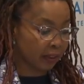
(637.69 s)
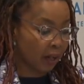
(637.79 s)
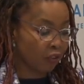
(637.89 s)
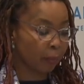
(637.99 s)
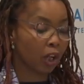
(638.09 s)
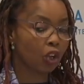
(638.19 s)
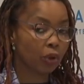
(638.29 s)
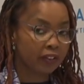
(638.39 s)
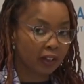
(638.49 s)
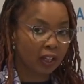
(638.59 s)
from a
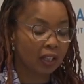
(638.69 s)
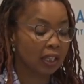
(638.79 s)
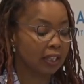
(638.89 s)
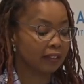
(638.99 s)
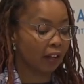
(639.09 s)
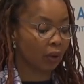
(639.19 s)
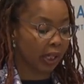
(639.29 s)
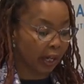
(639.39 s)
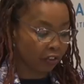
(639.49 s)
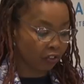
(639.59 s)
critical
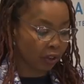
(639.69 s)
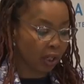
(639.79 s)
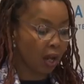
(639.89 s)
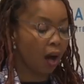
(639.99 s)
interrogation